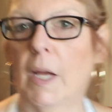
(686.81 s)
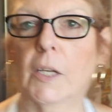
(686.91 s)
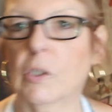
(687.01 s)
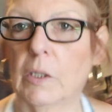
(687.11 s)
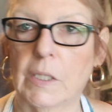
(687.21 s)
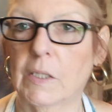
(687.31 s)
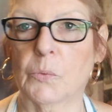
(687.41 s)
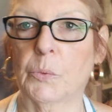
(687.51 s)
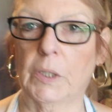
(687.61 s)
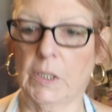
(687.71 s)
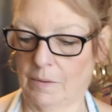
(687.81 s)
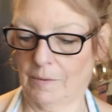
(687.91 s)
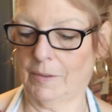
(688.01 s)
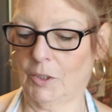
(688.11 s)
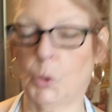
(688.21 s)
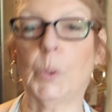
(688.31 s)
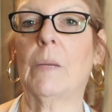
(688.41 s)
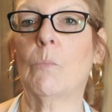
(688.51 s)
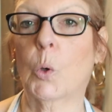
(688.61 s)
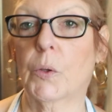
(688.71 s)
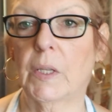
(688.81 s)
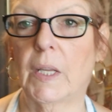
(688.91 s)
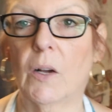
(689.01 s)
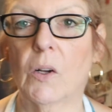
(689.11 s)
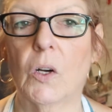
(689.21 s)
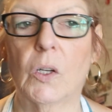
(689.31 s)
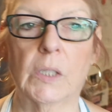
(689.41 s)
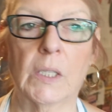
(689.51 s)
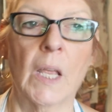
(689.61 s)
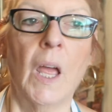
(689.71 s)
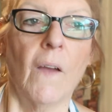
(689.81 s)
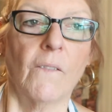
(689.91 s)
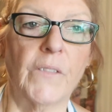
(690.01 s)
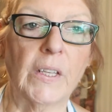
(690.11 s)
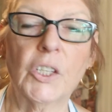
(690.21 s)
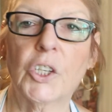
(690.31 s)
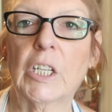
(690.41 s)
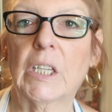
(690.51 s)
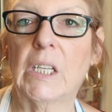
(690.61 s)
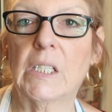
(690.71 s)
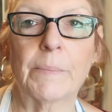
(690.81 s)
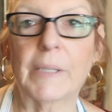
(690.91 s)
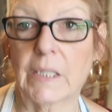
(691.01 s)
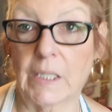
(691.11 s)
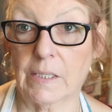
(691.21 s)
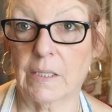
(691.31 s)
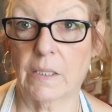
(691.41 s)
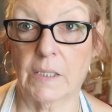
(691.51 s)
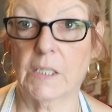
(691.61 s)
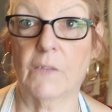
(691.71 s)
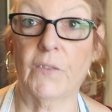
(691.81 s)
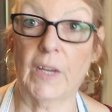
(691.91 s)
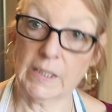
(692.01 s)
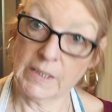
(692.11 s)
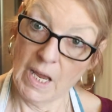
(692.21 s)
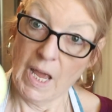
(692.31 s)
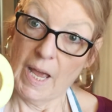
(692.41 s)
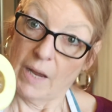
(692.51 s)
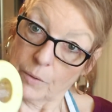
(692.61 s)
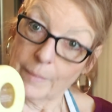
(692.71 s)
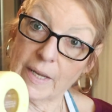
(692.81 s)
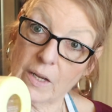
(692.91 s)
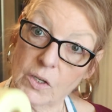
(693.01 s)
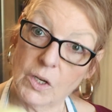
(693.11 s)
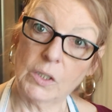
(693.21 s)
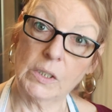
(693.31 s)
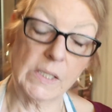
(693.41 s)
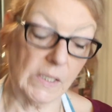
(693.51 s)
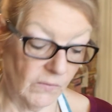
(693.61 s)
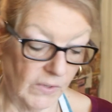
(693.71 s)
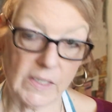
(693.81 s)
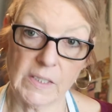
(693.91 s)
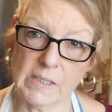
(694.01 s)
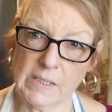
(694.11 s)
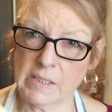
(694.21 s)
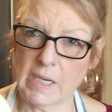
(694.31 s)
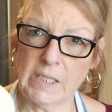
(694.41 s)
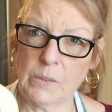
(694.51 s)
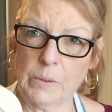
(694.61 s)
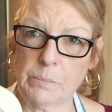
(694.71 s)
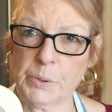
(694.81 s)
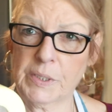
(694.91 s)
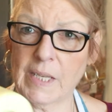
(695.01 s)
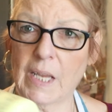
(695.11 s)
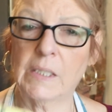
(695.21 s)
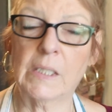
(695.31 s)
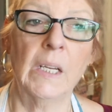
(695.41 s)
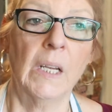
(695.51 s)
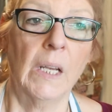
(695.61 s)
Actually, it doesn't really do any more than the alcohol does. Vinegar cleans, but it does not disinfect. Rubbing alcohol disinfects. This is 91%.